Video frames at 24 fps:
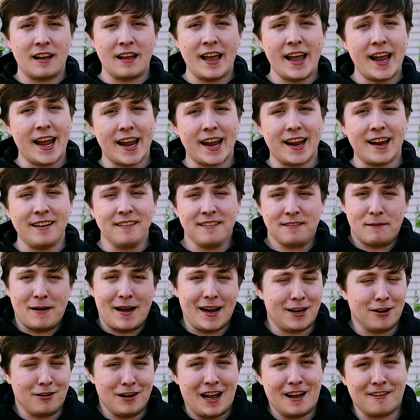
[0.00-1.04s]
A, I
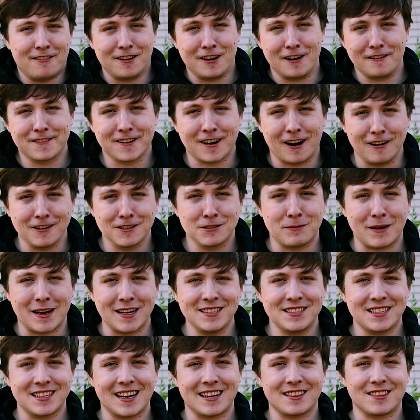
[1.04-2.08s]
don't have enough car
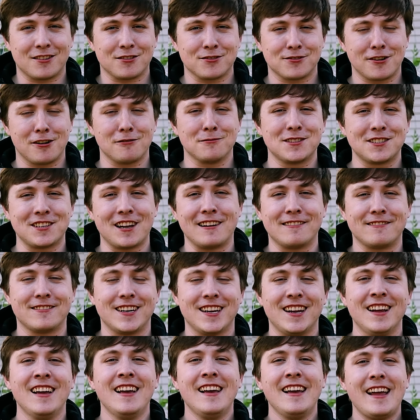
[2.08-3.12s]
space to get those home
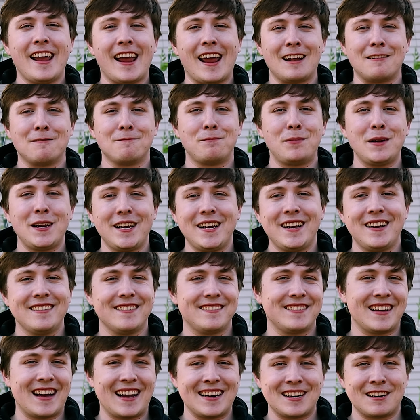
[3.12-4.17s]
safely. And B,
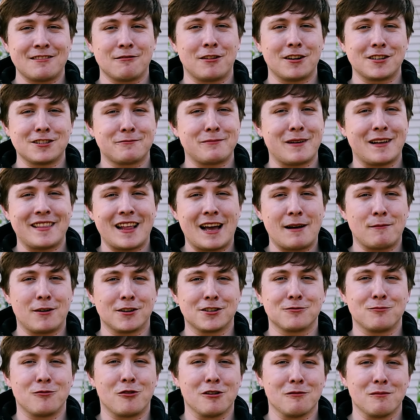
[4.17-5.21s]
I didn't want to spend that
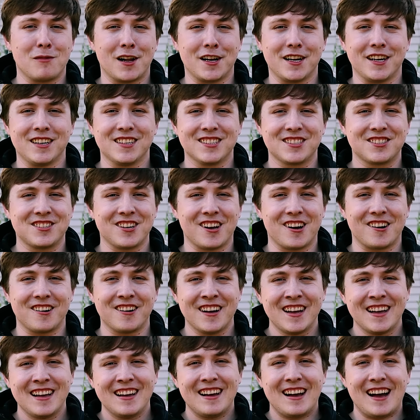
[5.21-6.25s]
much more money. So
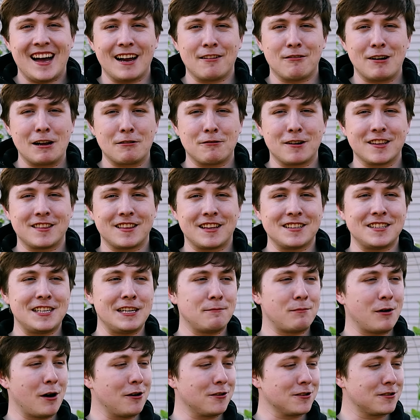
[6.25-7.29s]
I went with the
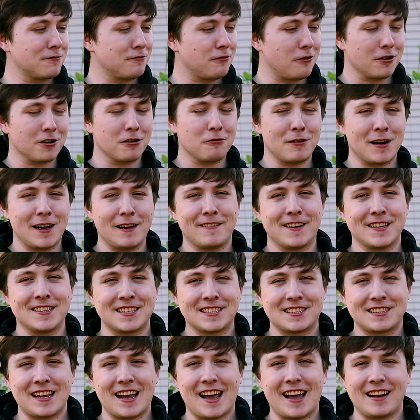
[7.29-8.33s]
T-post Florida weave
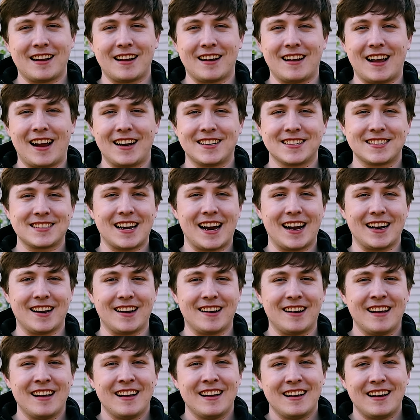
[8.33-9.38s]
instead, and I
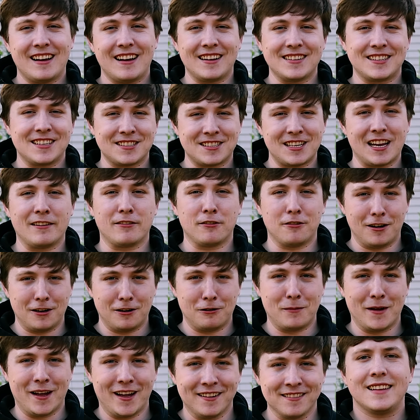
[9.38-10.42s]
decided to save a little
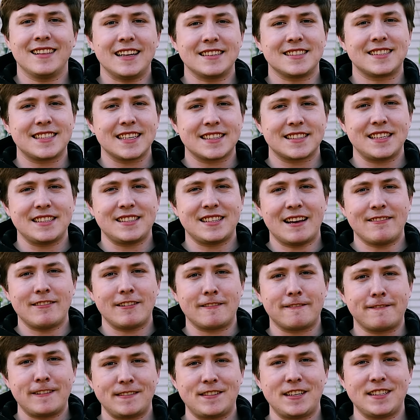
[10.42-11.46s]
bit. And then
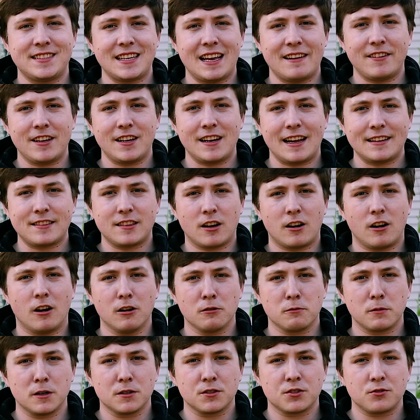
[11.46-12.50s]
$67.57 at the
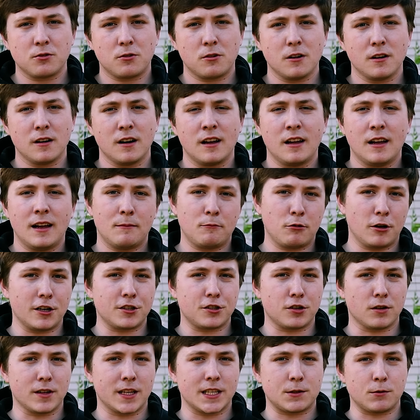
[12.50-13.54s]
hardware store. I'm pretty
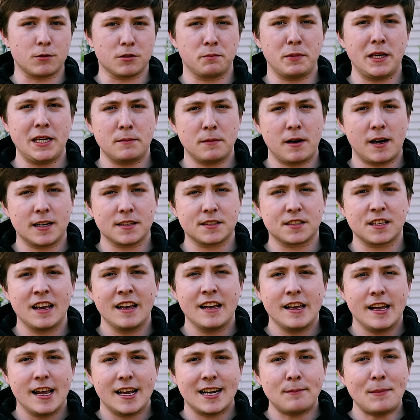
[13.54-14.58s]
sure this was peat moss.
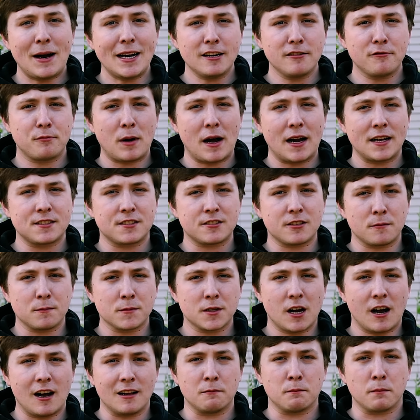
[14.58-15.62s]
And I might have bought some
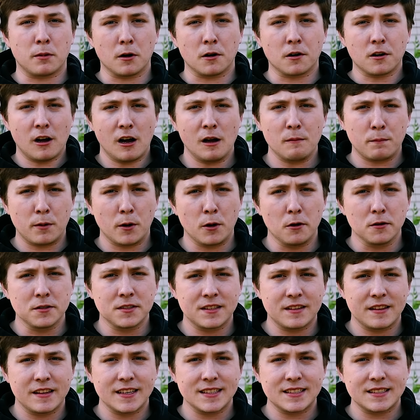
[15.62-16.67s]
cotton burr
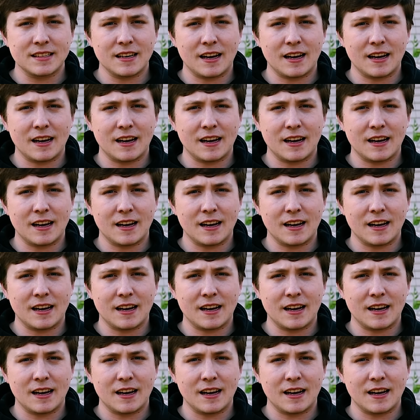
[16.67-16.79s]
compost this